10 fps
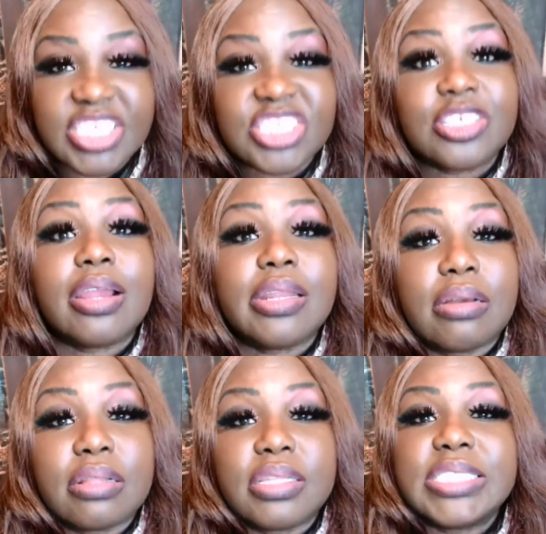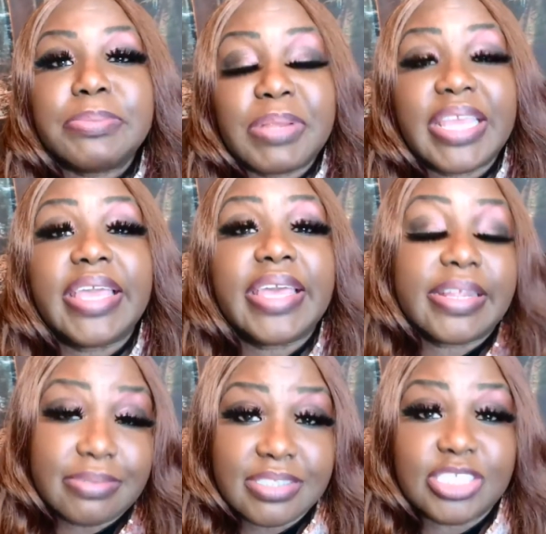started on this
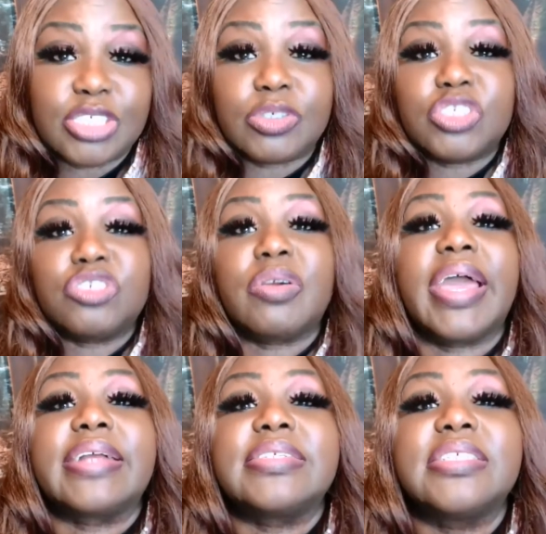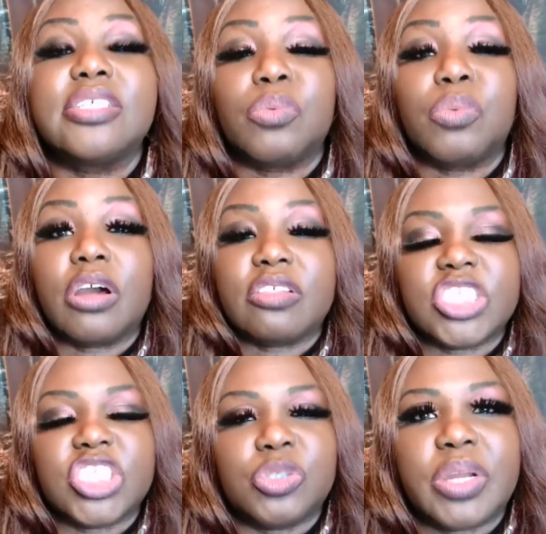plan to attract the wealth
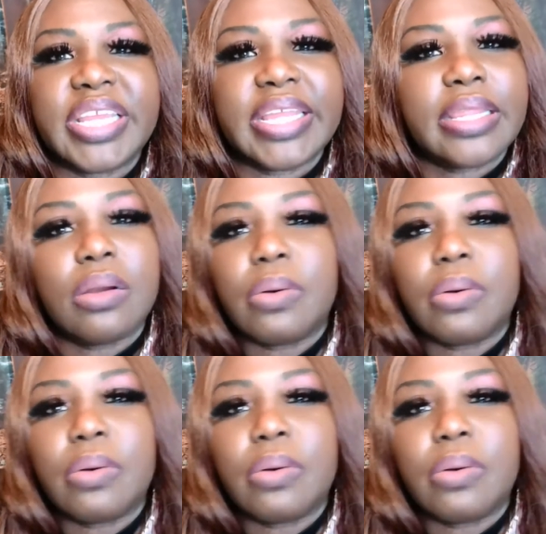because you want to get it